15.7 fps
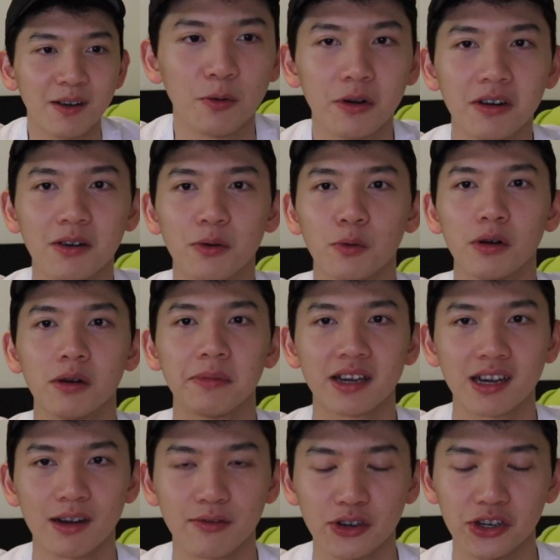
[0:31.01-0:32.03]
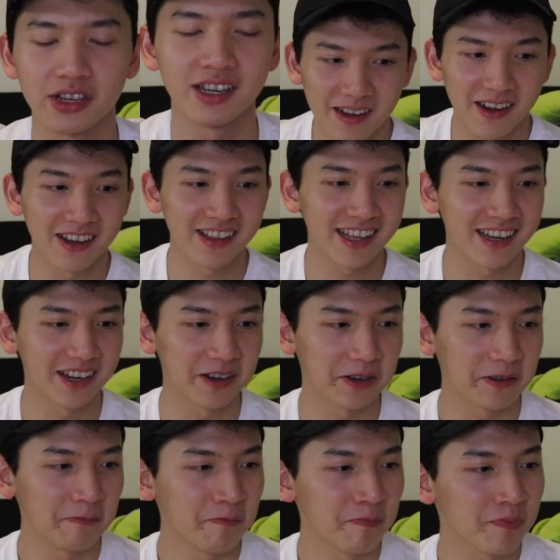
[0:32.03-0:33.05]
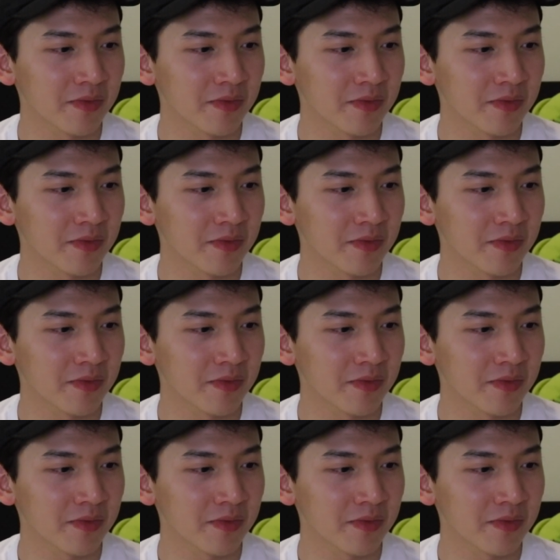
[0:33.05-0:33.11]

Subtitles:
We'll be covered. On that note,